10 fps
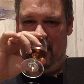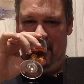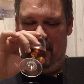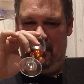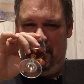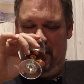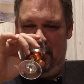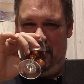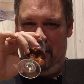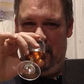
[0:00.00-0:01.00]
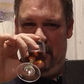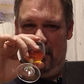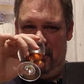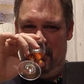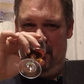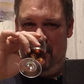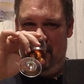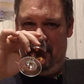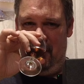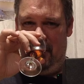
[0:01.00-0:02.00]
It's a beautiful nose.
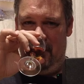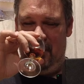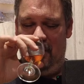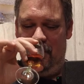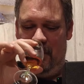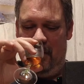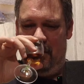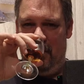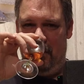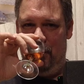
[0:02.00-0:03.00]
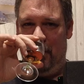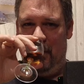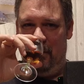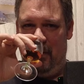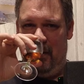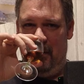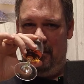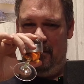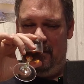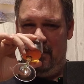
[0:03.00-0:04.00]
There is a little bit of alcohol prickle
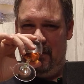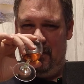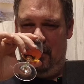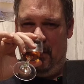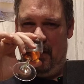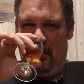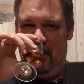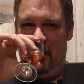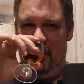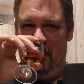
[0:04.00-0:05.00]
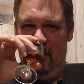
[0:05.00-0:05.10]
there, just in the background,